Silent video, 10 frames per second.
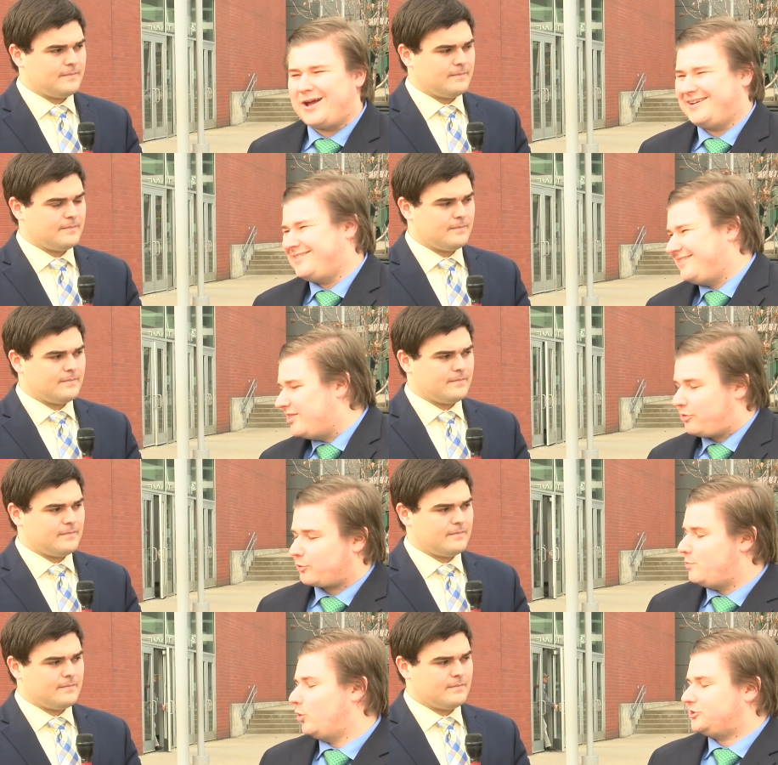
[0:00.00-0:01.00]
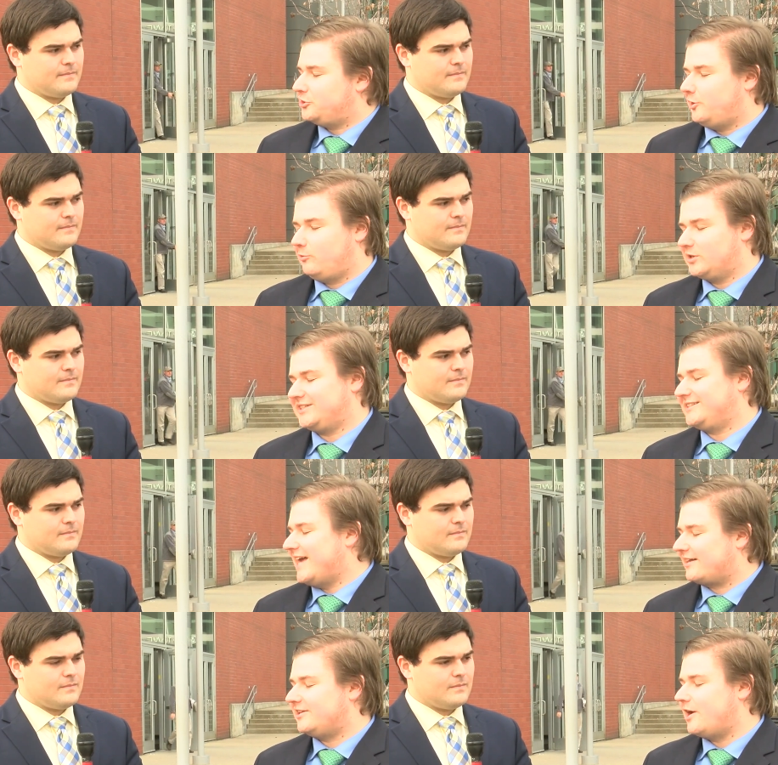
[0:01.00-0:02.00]
Speaker 1: when the three-point shooting wasn't
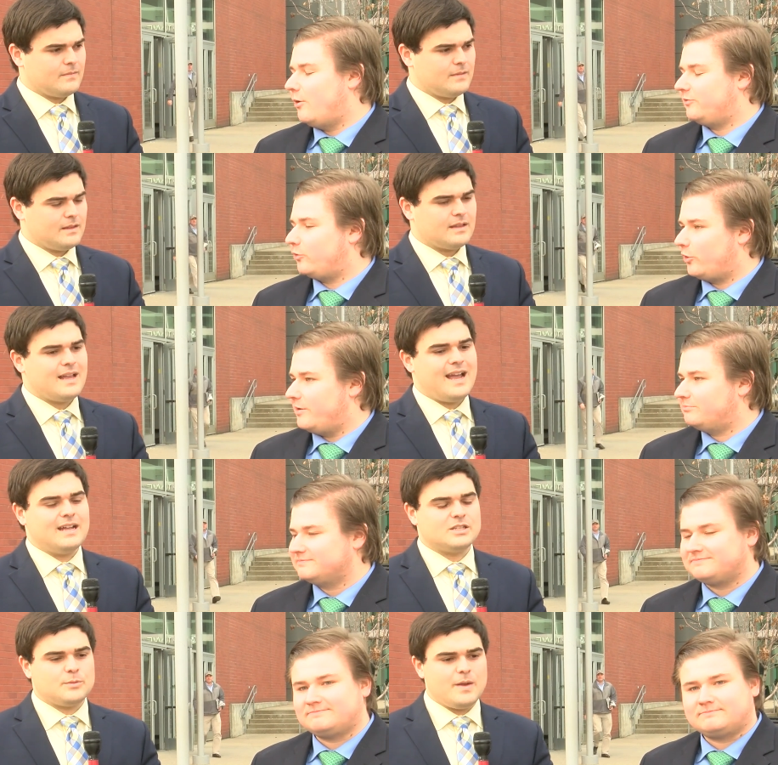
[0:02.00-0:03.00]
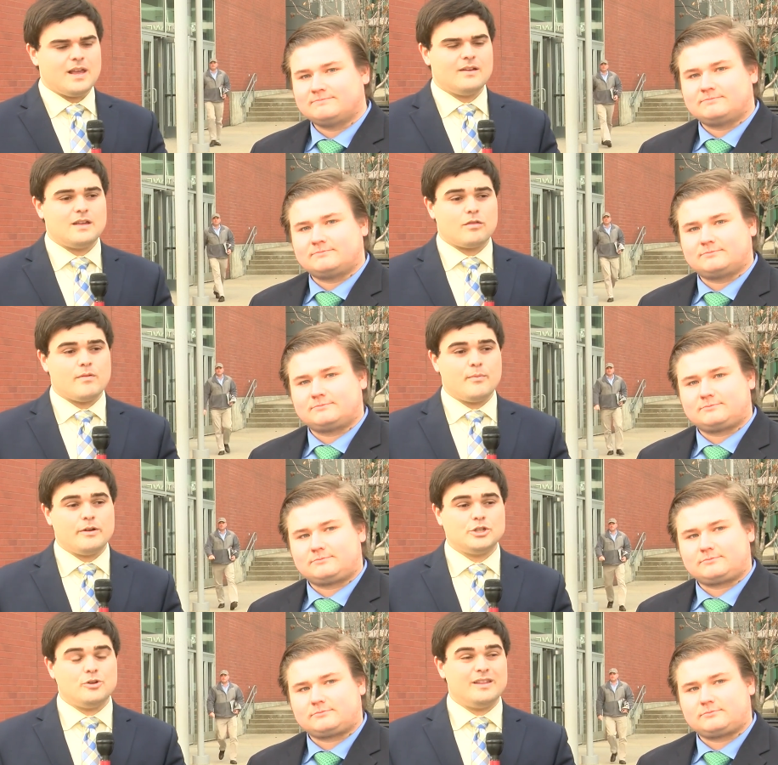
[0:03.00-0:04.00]
exactly going for him. And speaking of that
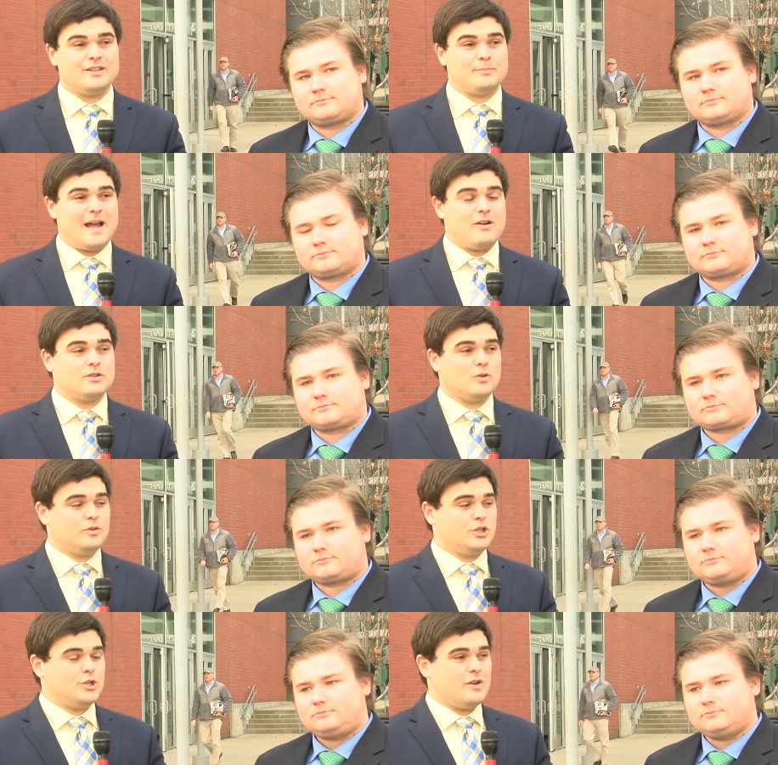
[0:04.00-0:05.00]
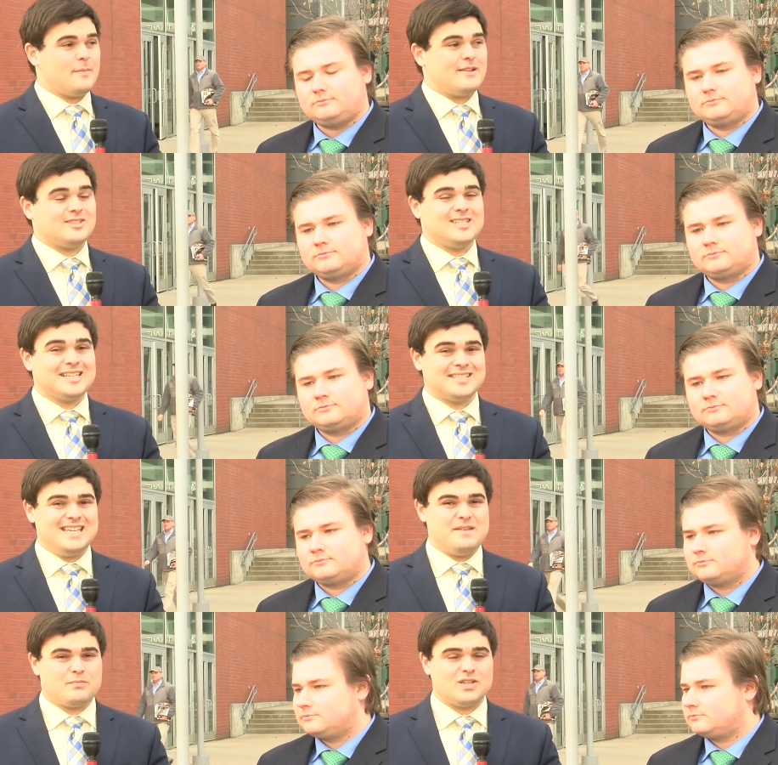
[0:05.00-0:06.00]
three-point
Speaker 2: shooting, the Pirates only shooting about
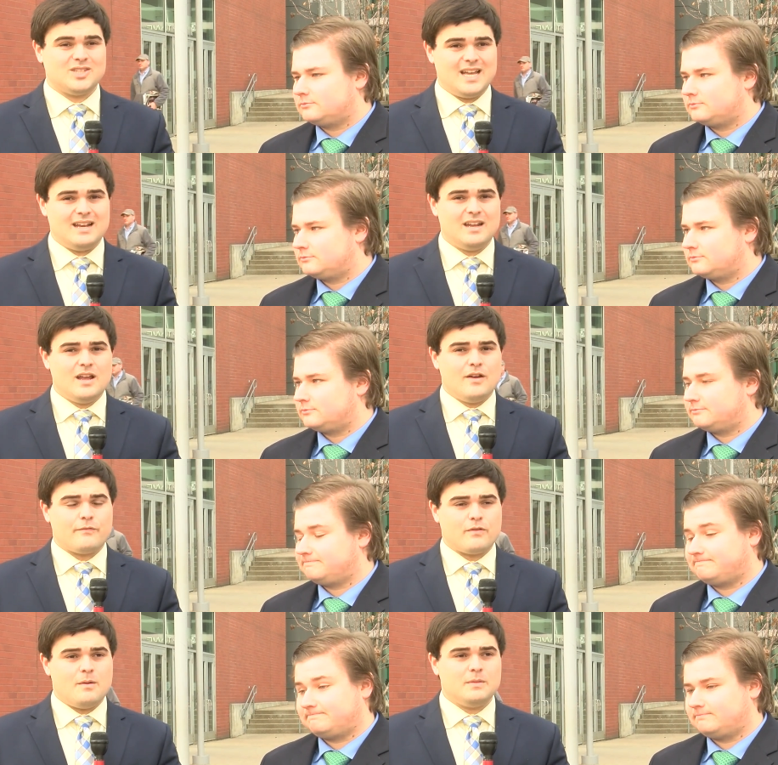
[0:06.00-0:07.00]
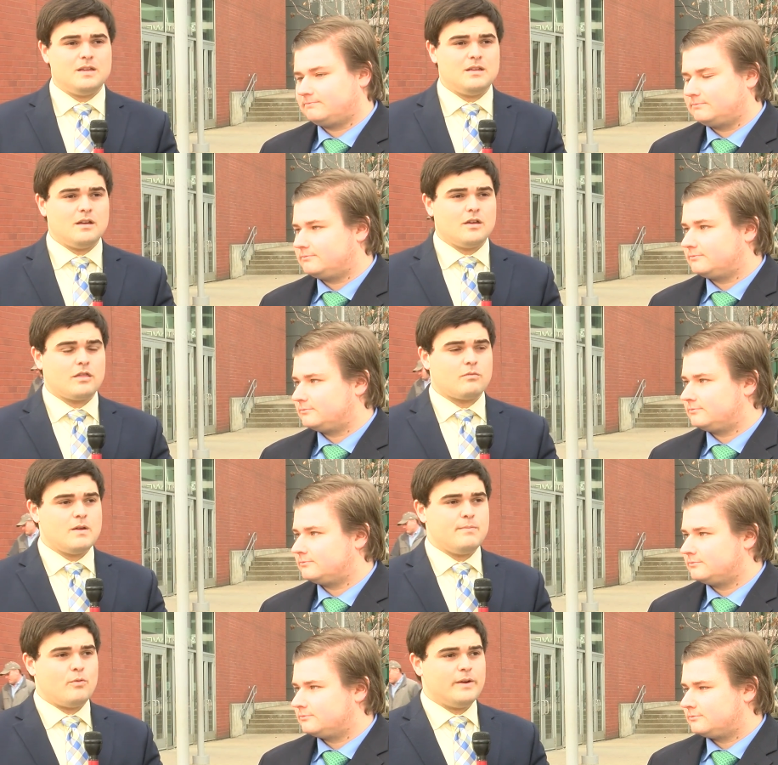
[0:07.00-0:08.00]
sixteen percent from the
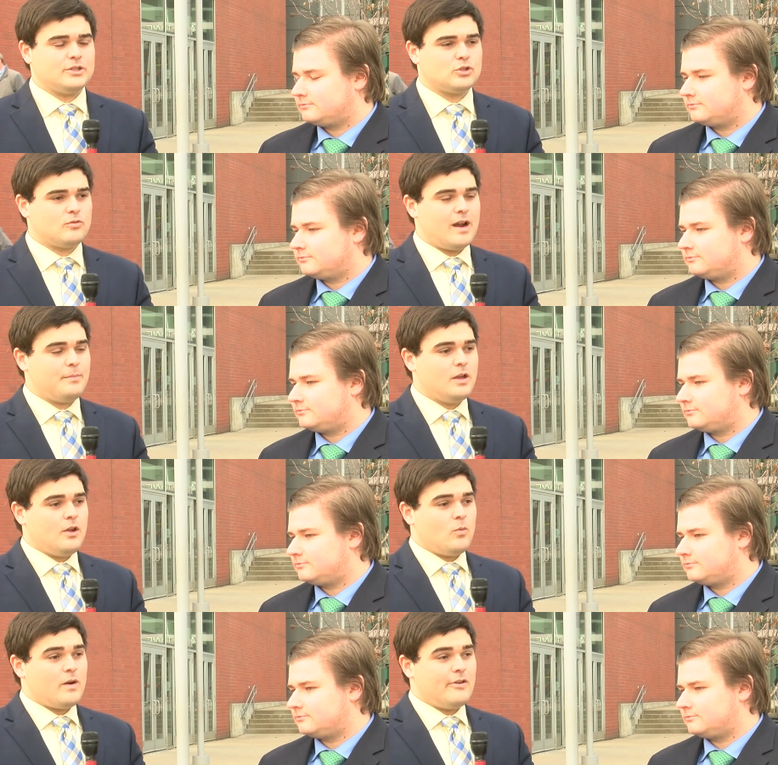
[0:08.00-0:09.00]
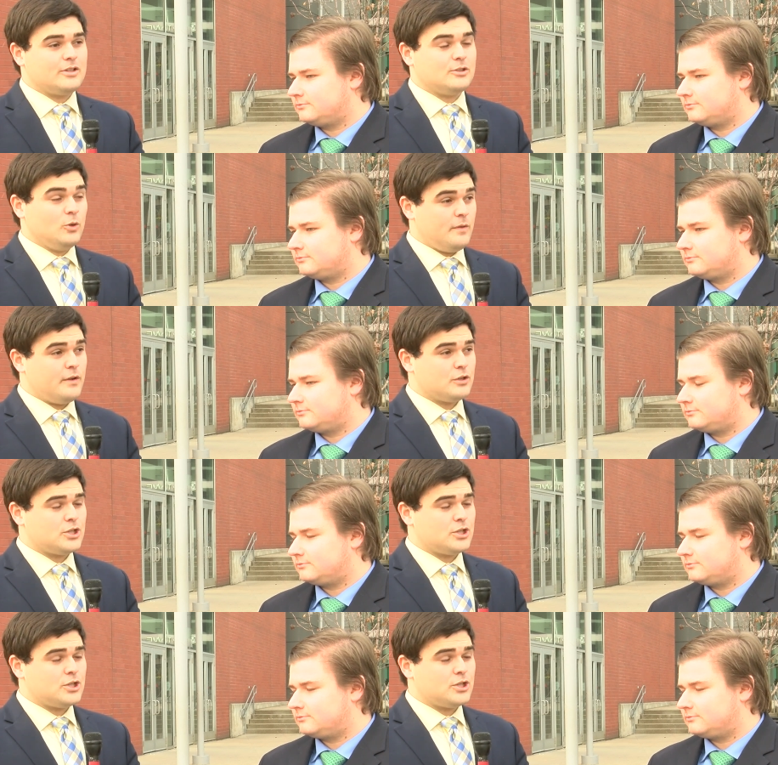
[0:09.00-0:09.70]
three-point stripe, whereas Louisville